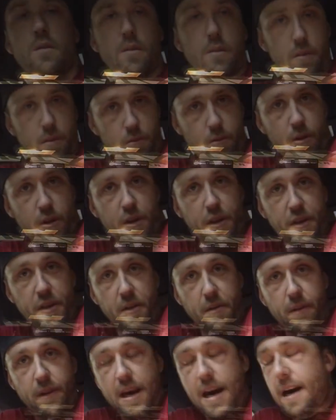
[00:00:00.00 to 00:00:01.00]
So in order to
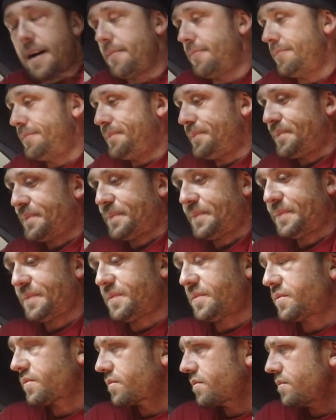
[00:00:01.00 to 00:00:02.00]
do that,
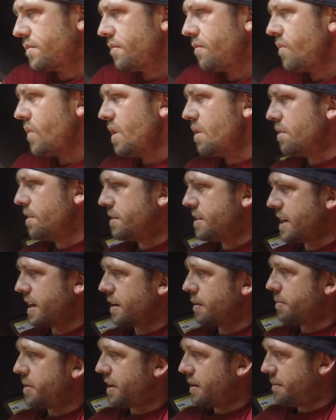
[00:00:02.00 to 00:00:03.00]
we're
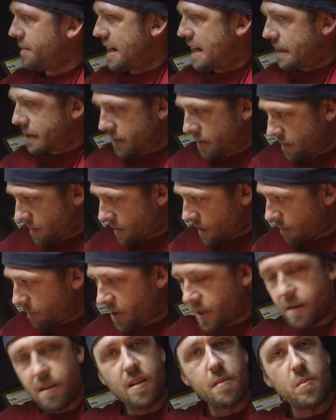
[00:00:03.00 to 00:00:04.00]
taking a bit of masking tape
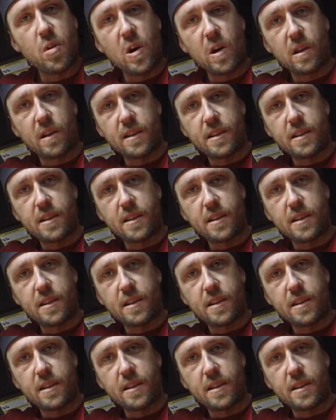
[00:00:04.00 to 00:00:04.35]
here and mark